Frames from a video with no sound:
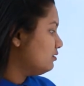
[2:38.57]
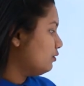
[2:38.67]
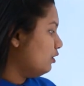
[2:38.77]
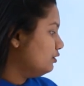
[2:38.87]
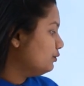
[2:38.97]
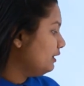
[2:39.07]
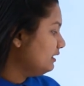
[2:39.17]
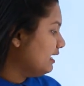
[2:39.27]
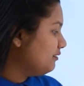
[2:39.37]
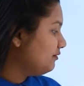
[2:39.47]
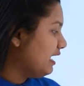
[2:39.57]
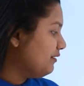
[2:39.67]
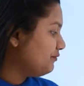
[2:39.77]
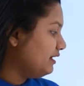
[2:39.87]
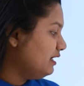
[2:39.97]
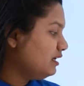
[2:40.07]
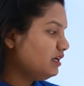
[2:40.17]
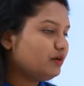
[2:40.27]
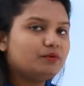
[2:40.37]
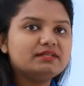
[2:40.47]
So on doing that we have a
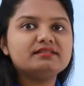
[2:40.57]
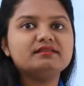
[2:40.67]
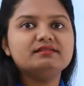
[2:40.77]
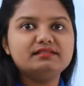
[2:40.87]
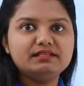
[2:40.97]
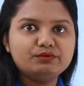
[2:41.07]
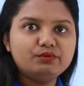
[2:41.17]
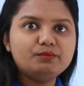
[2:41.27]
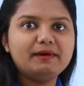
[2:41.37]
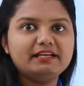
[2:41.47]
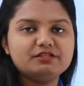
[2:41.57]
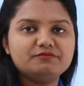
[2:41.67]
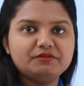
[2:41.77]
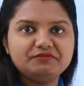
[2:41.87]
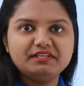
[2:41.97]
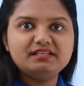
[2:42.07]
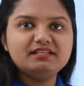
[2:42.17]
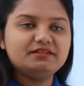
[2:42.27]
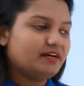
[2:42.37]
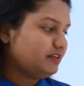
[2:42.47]
equals 0 minus
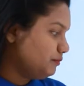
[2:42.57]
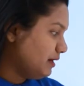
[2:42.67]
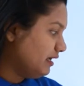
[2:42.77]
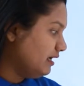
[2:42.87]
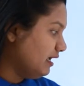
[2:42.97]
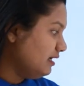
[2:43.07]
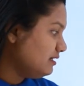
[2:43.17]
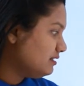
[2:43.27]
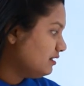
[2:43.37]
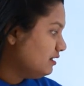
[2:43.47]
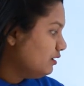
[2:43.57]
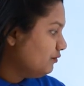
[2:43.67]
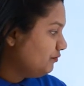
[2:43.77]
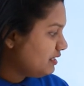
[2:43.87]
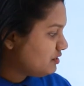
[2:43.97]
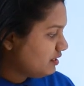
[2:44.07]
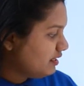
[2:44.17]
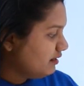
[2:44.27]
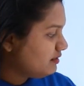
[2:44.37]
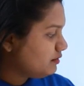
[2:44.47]
15 divided by 8 which
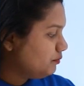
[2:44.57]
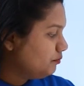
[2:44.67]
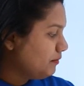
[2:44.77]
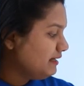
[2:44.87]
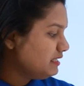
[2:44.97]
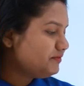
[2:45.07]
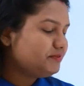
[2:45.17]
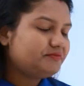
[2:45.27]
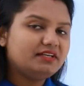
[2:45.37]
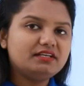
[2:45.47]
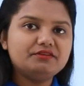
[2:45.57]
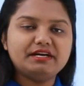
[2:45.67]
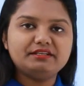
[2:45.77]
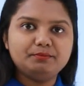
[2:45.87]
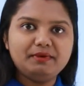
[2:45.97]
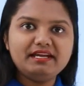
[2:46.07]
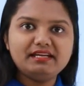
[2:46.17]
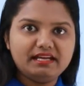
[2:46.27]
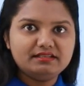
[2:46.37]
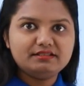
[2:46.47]
yields minus 15 divided by
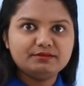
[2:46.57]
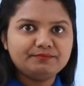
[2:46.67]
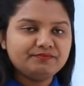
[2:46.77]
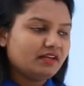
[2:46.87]
8.